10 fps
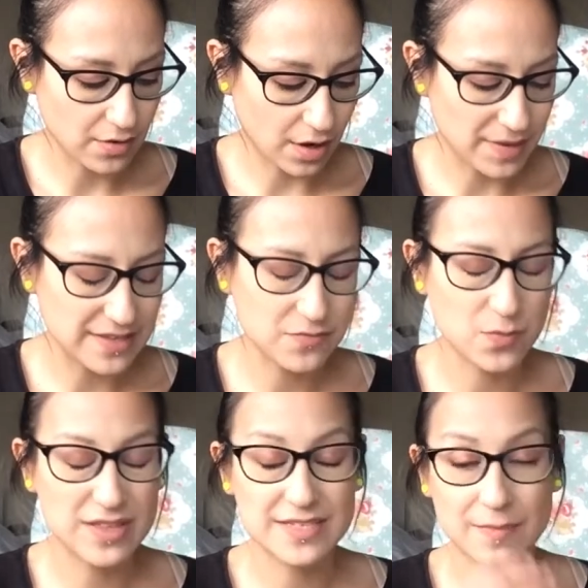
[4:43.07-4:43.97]
I
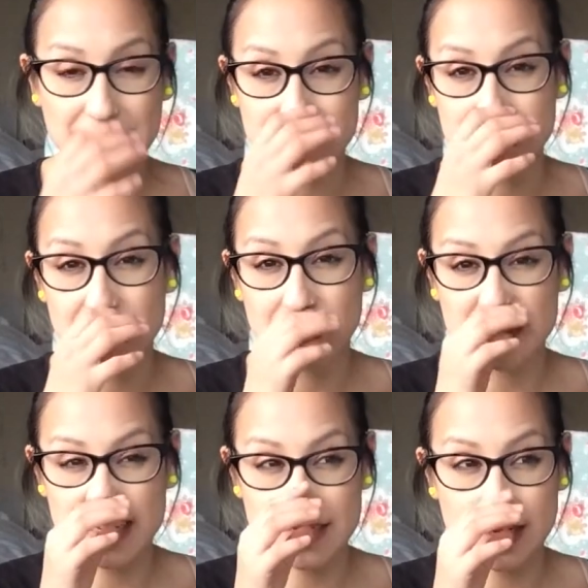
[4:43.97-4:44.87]
mean, with Sebastian,
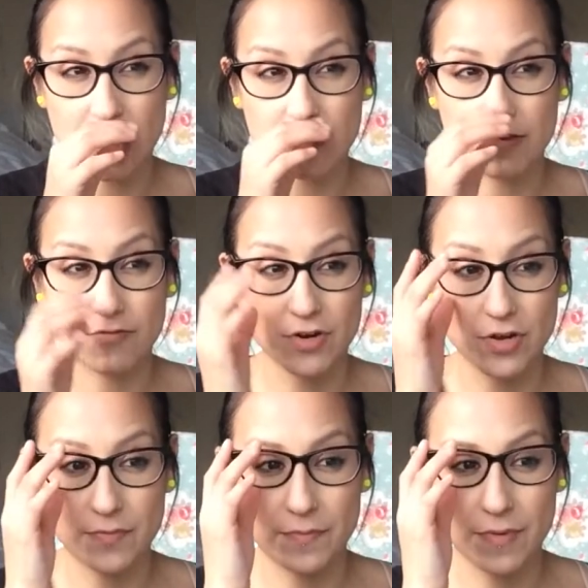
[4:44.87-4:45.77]
I did go
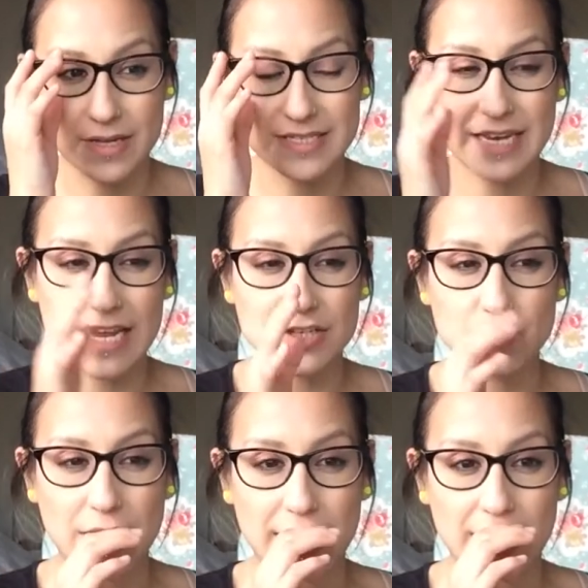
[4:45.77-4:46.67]
through a
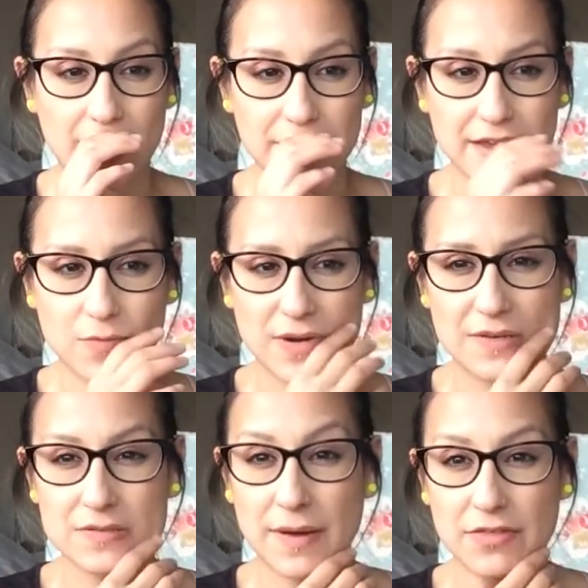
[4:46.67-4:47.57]
stage where I think when
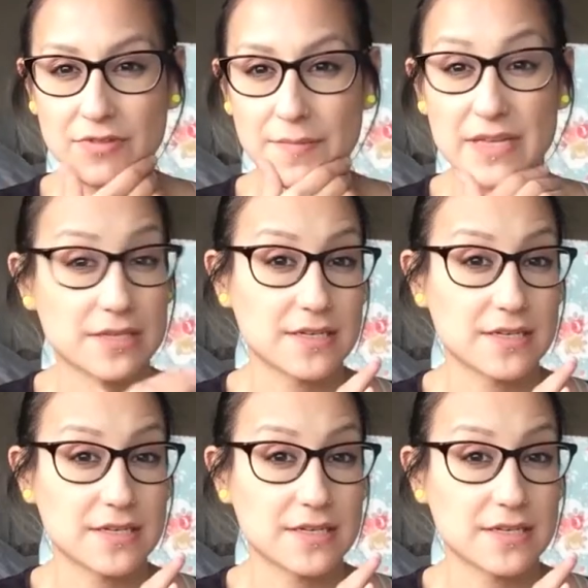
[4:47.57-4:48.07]
he was about 3 months,